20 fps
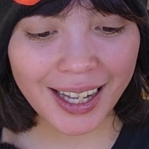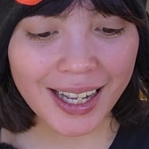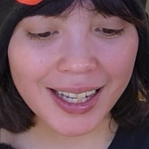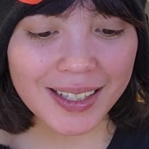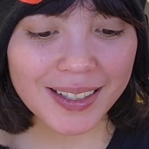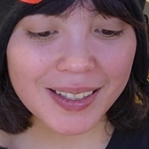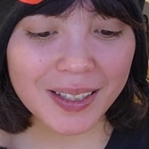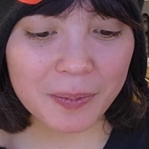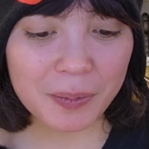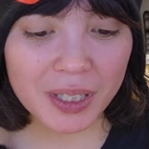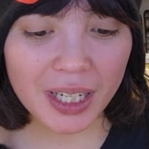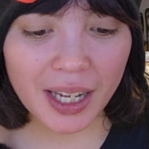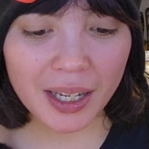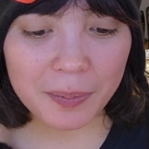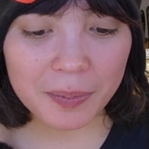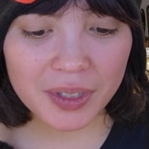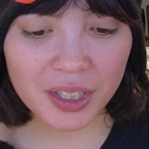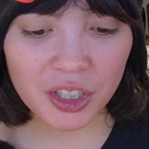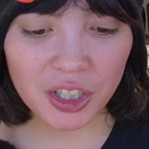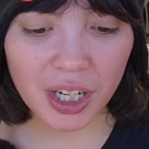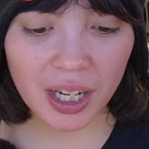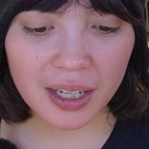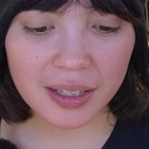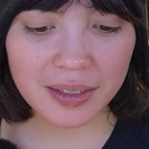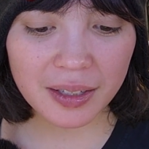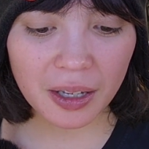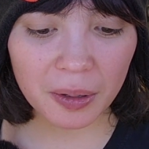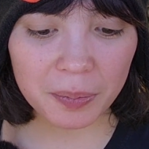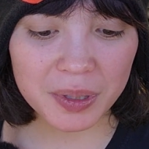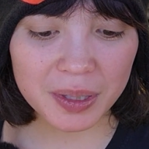Sometimes
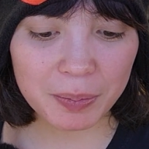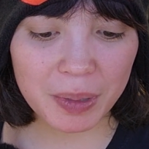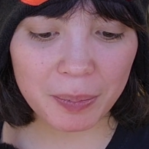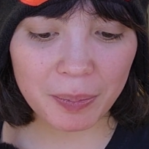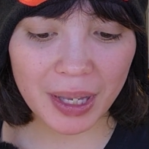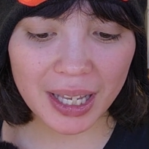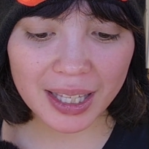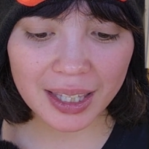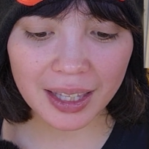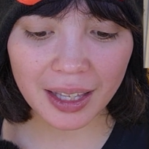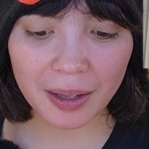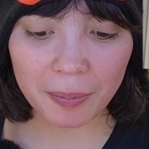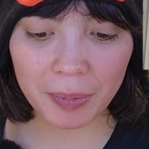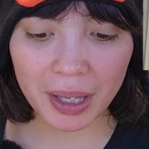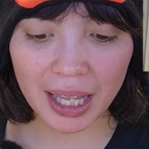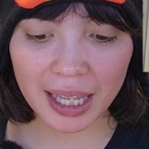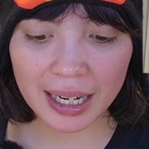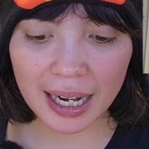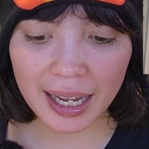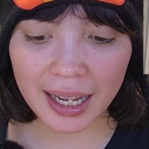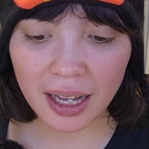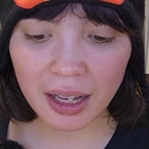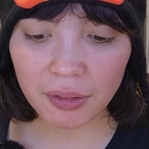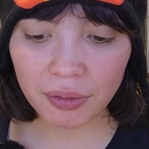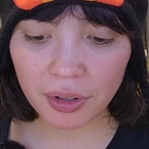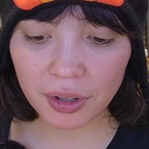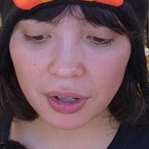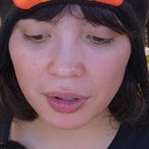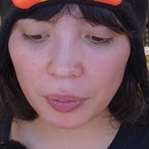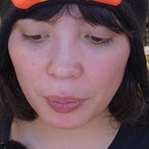Jazz helps me make them, and I have
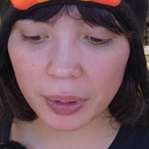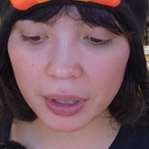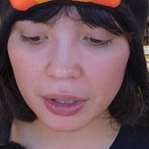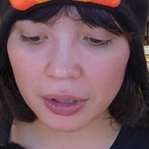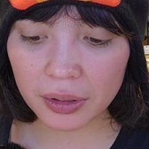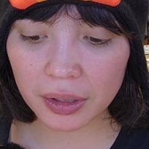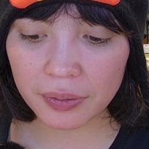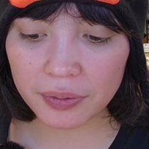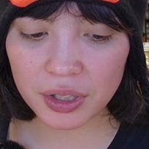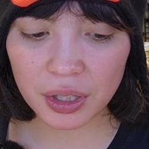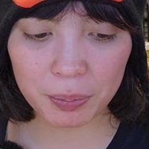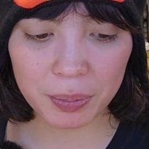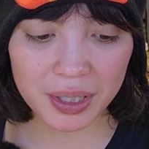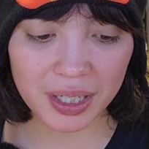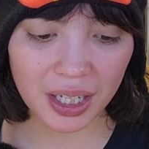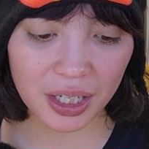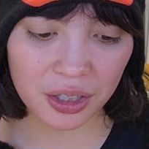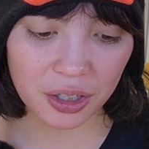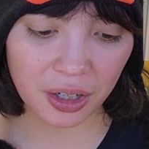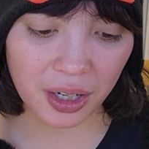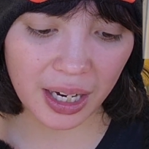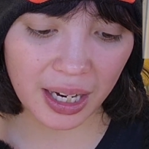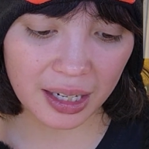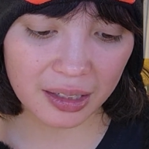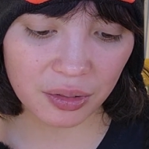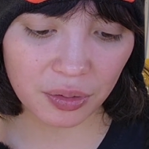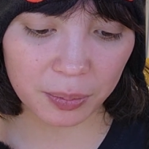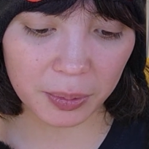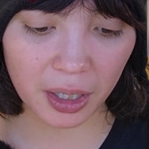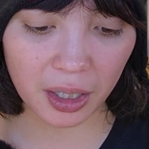her wear gloves to protect her
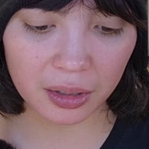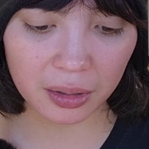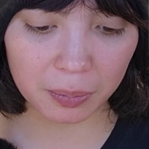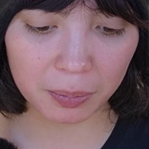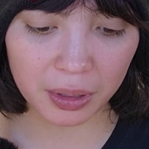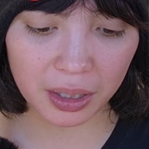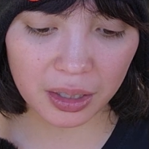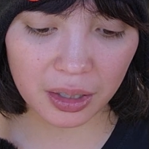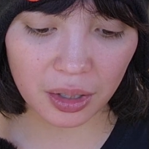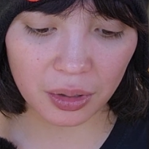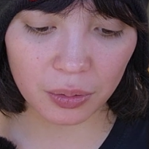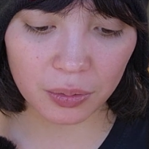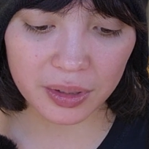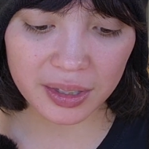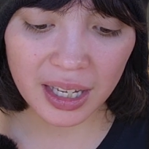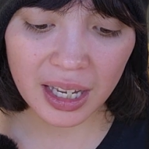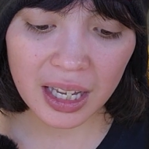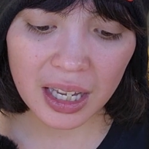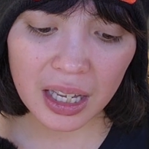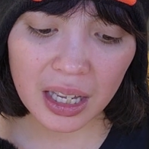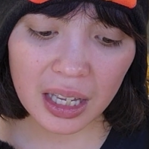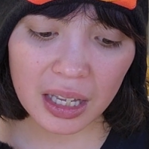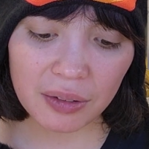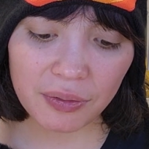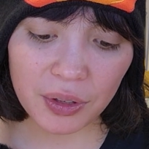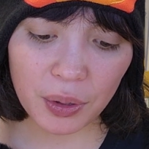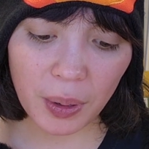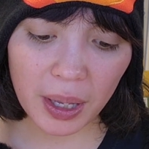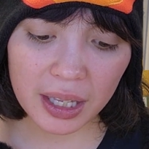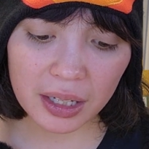hands from the jalapenos.
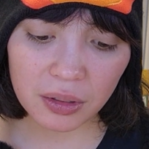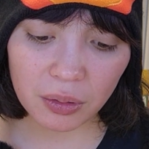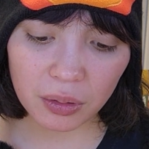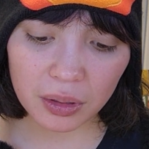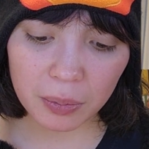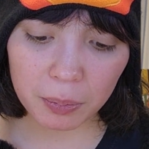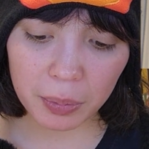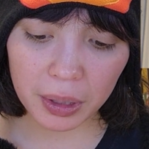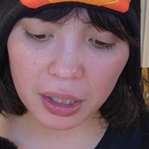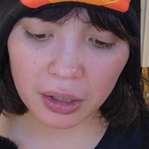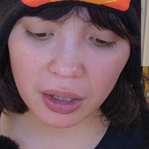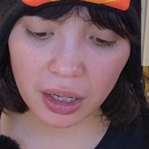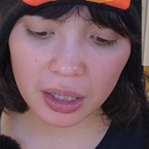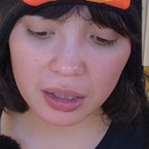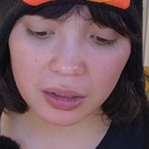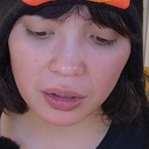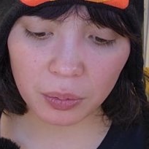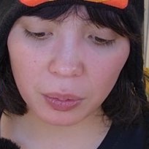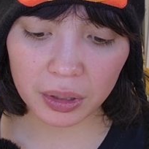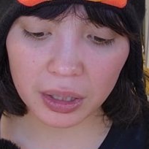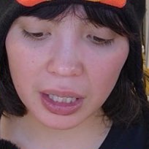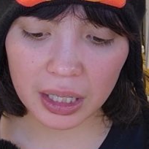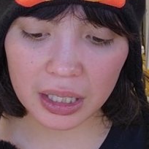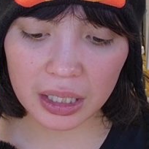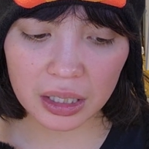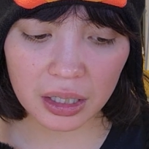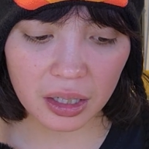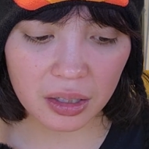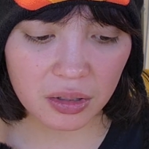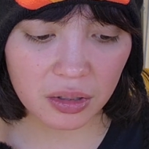If you handle them barehanded with any
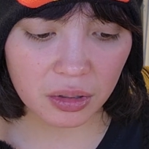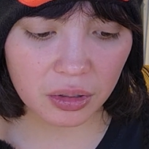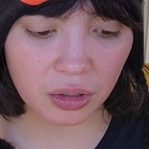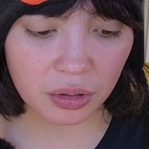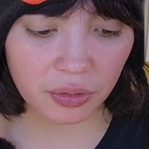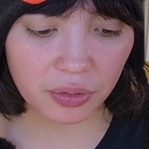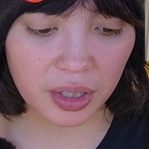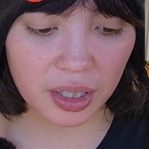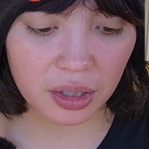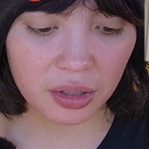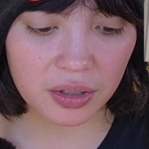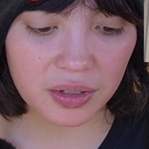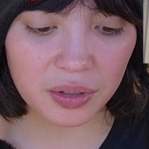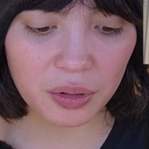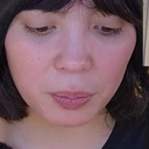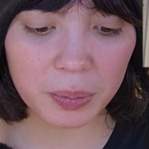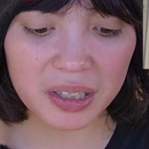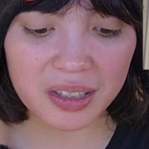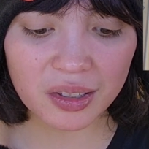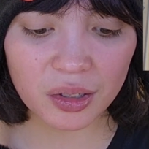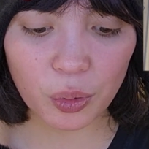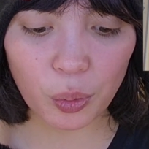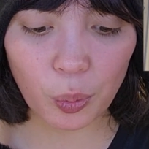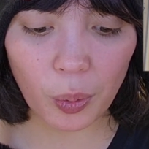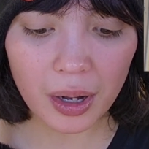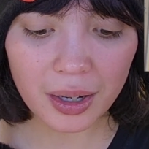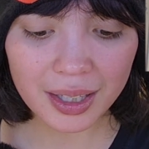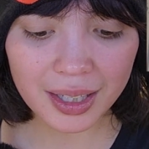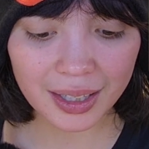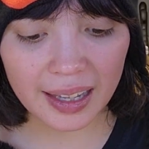cuts on your fingers, you'll be
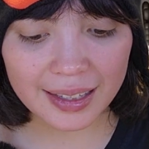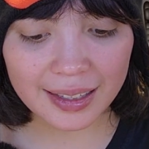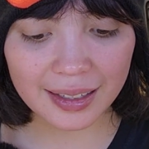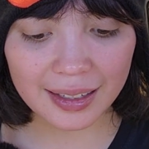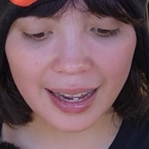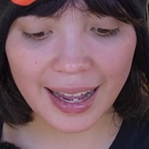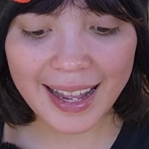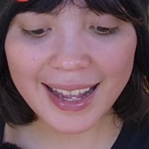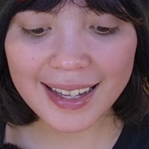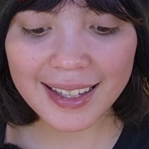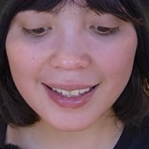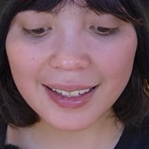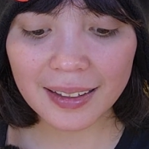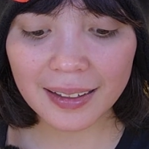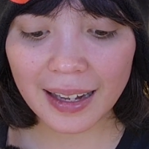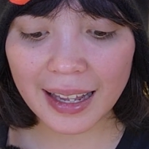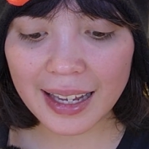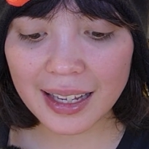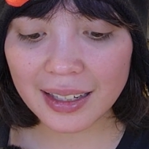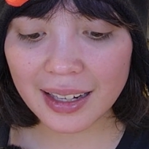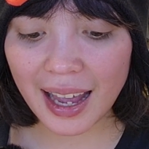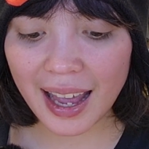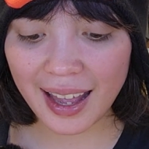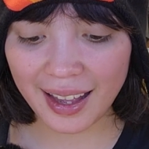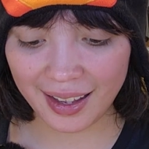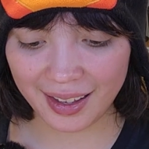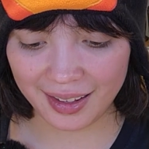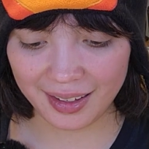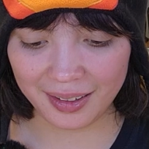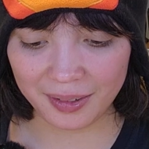squawking like an egg-laying
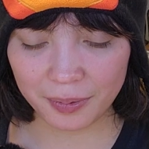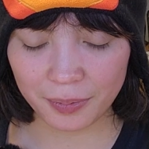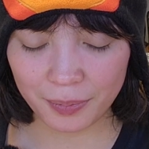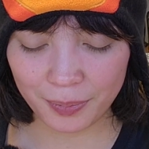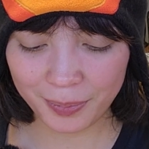hen.